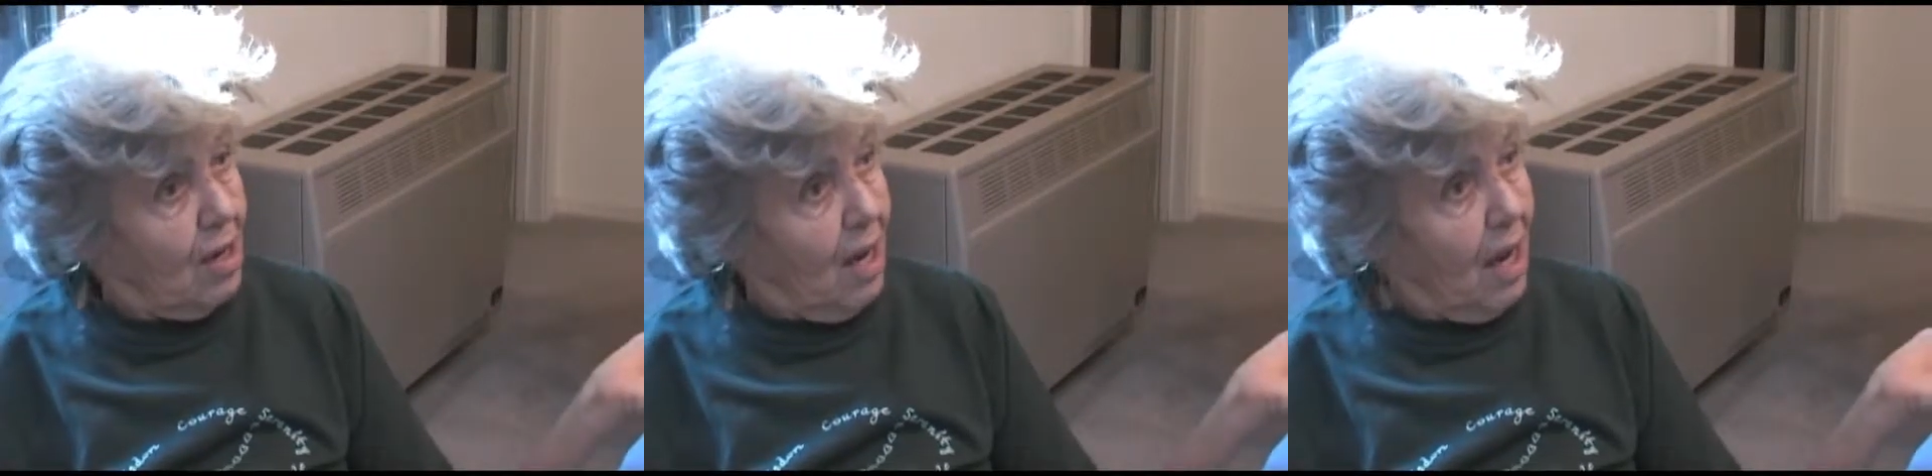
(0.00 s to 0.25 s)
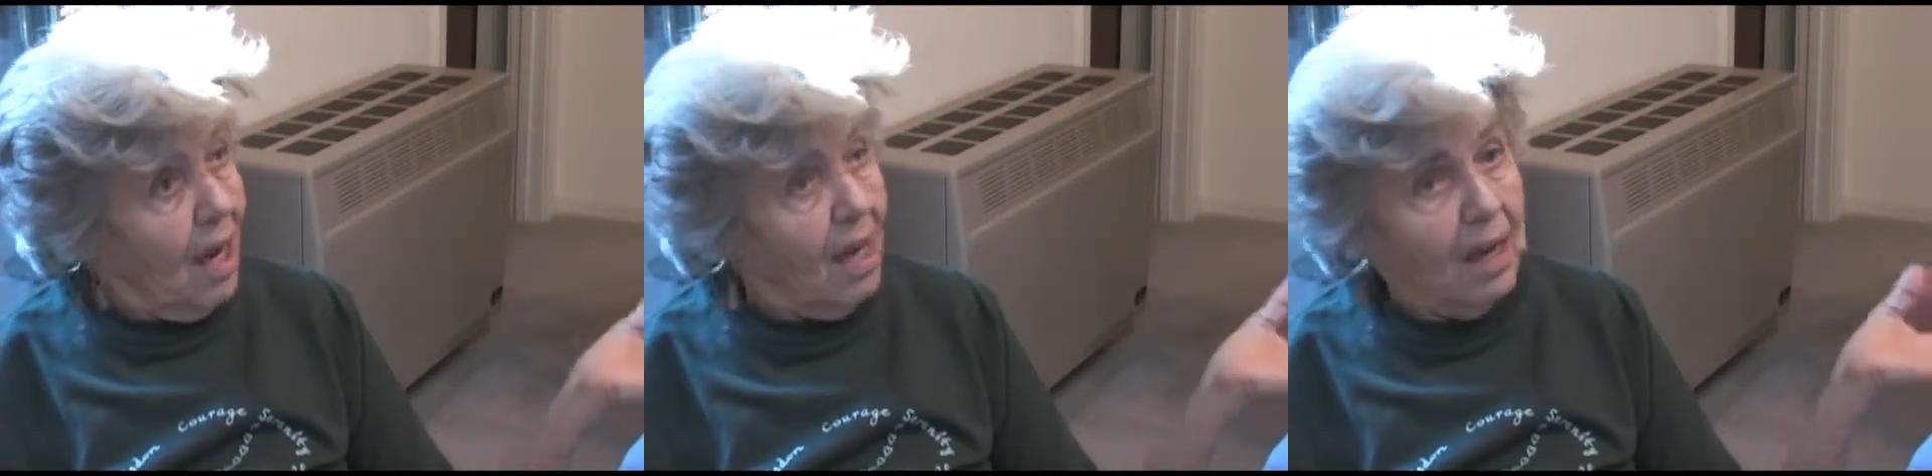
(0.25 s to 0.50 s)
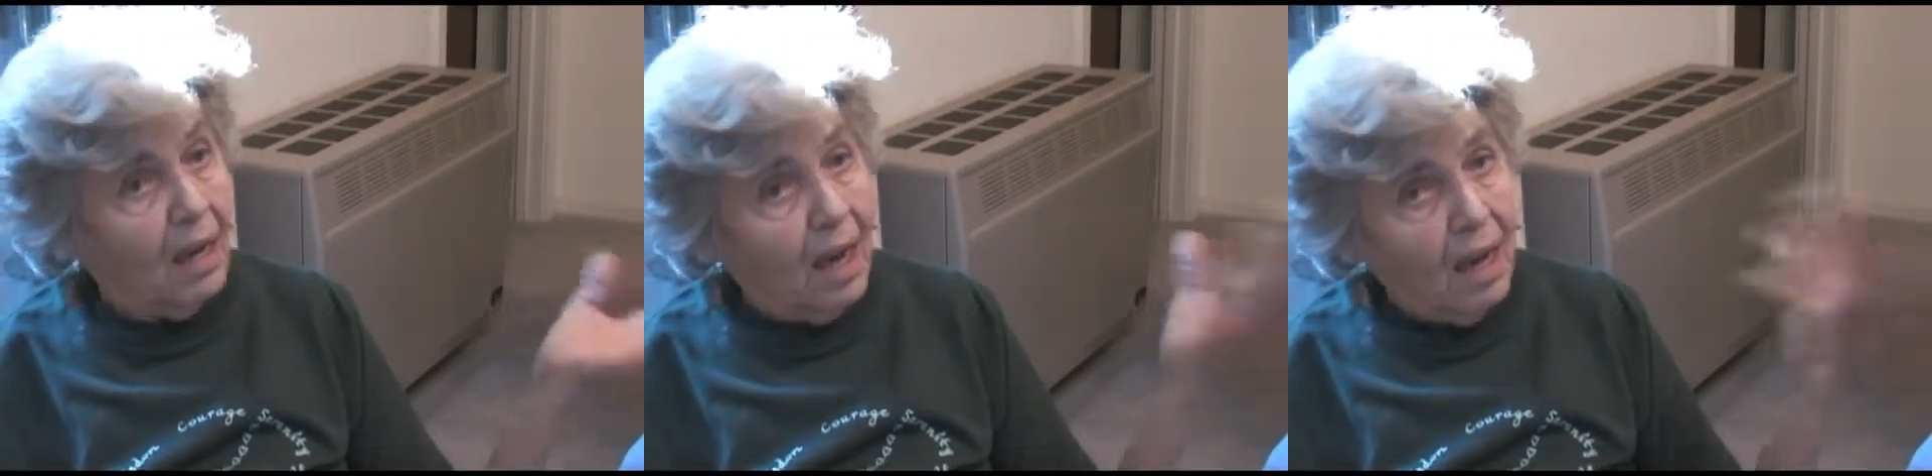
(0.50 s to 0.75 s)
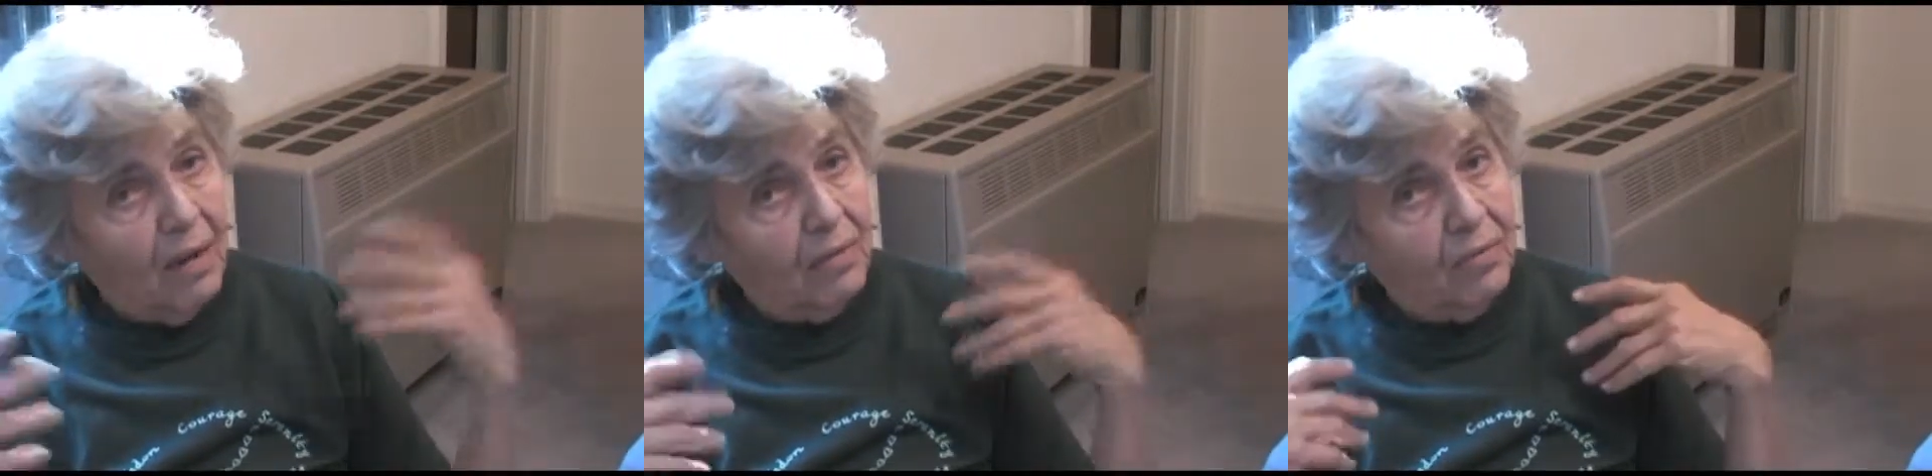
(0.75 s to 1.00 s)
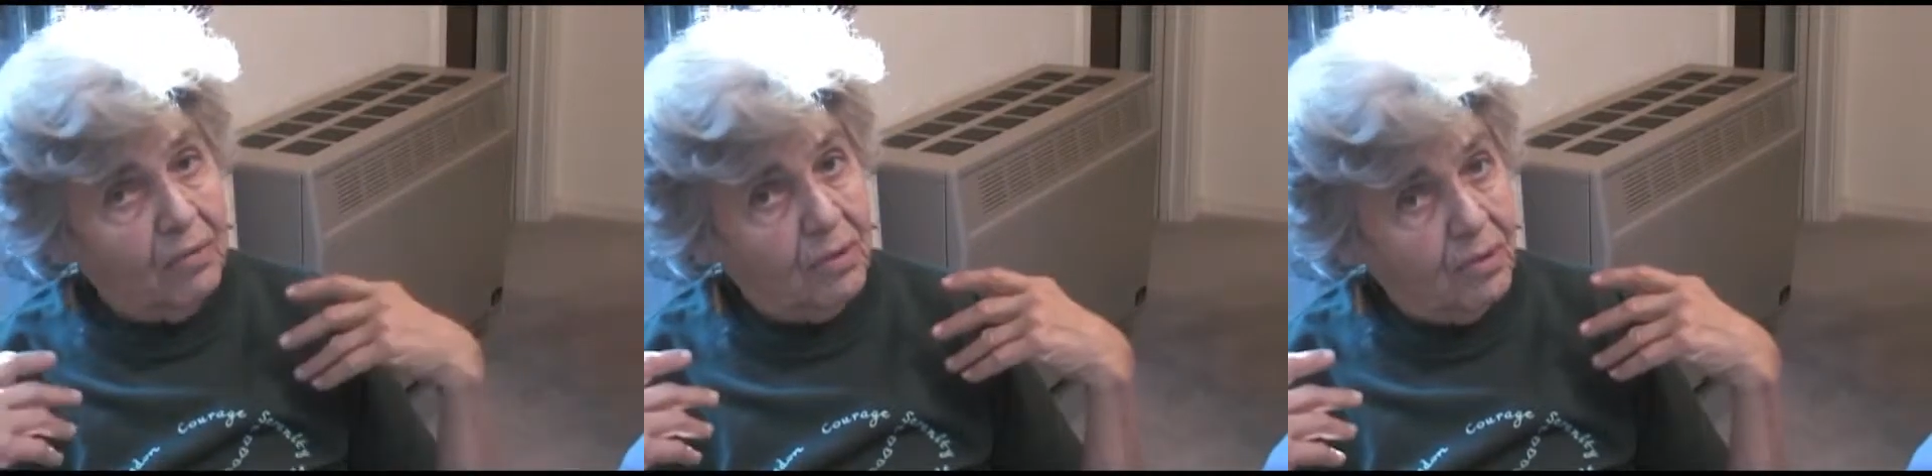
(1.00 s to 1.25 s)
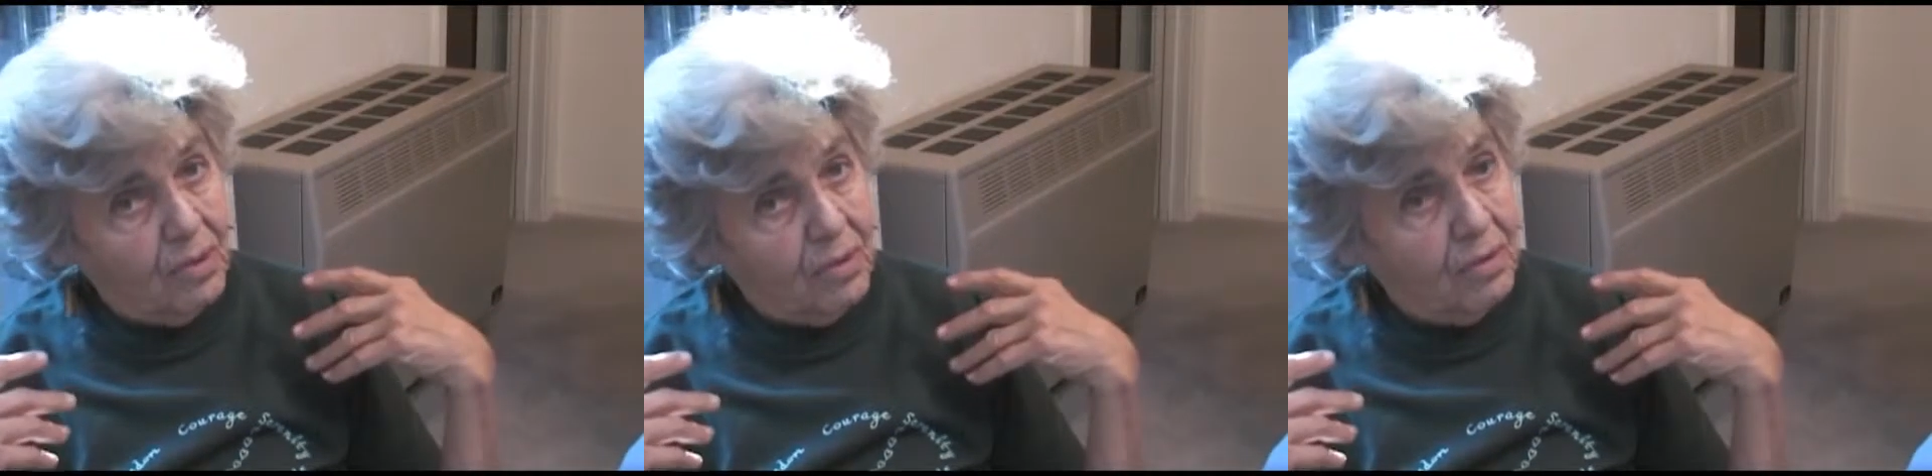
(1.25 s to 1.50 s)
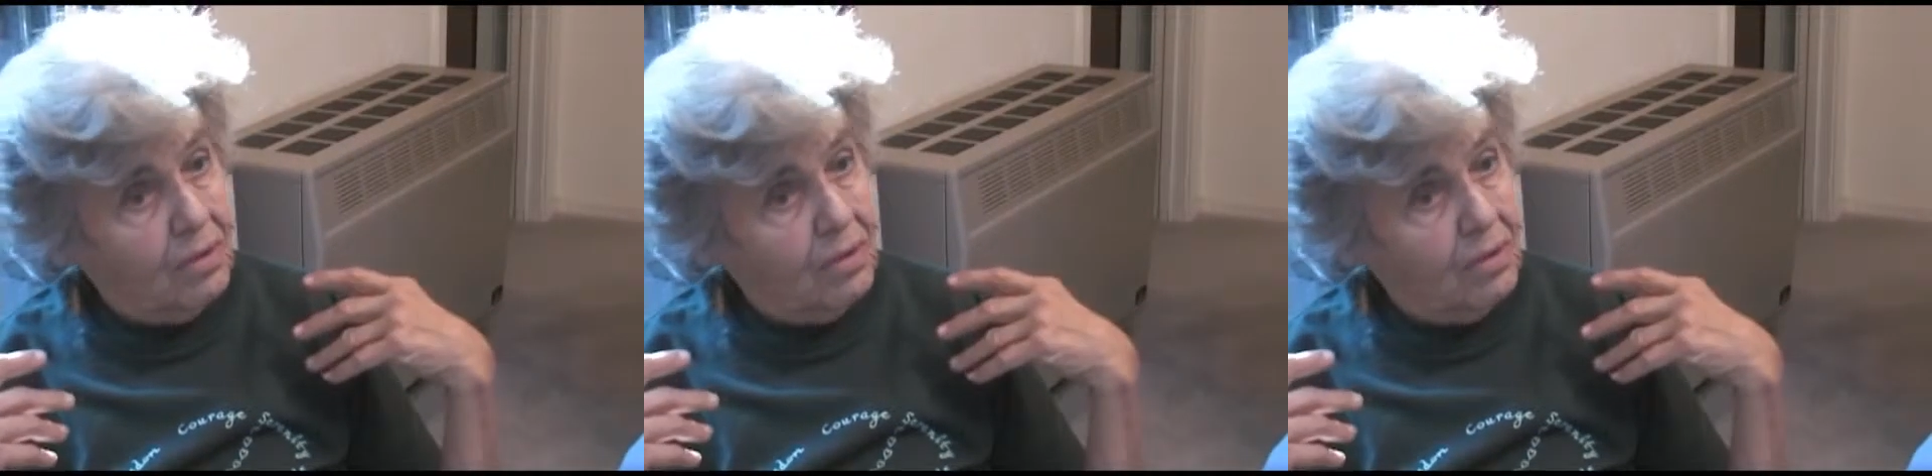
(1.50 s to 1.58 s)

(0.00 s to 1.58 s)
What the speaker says: I had a lot of good,